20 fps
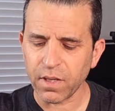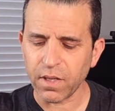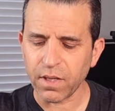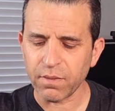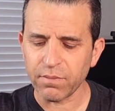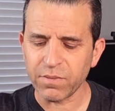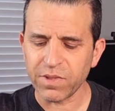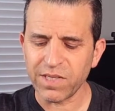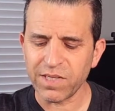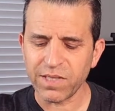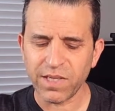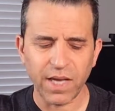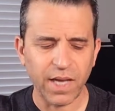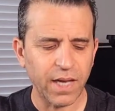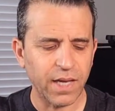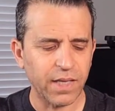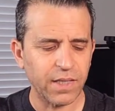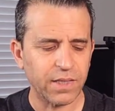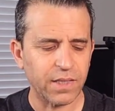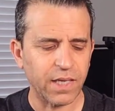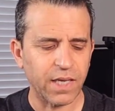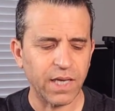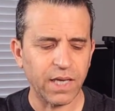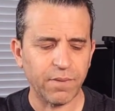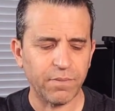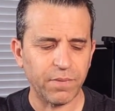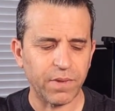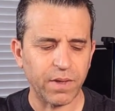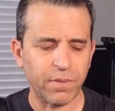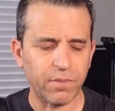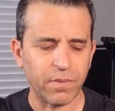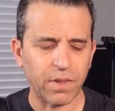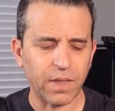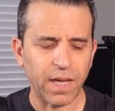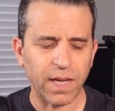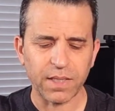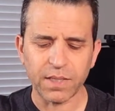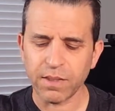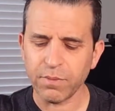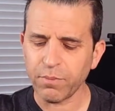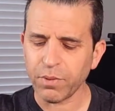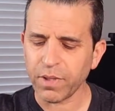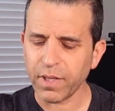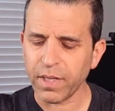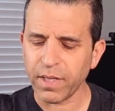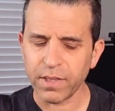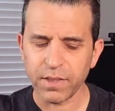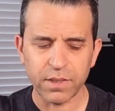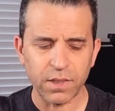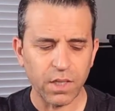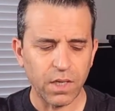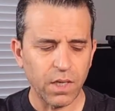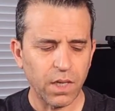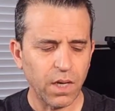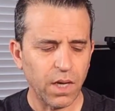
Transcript: um, stay to keep them locked in place.